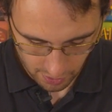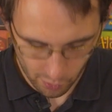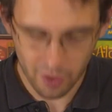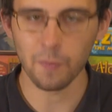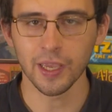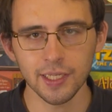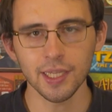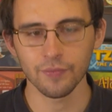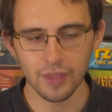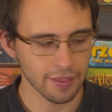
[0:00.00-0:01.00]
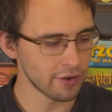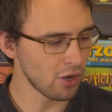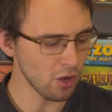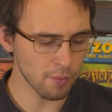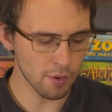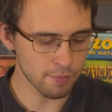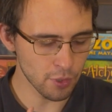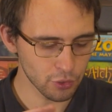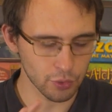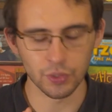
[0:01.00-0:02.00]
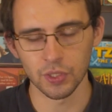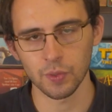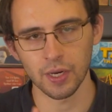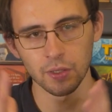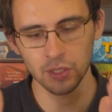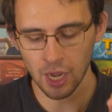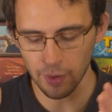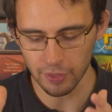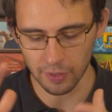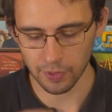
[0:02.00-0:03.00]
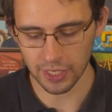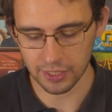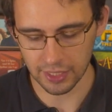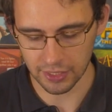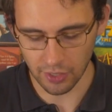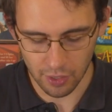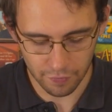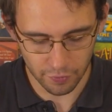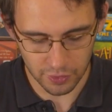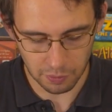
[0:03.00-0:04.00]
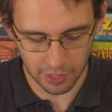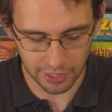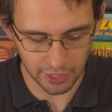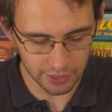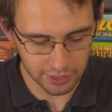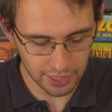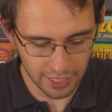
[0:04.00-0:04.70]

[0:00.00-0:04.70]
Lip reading: Want to beat it. There are a lot more modules as well to up the complexity, so I look forward to playing those.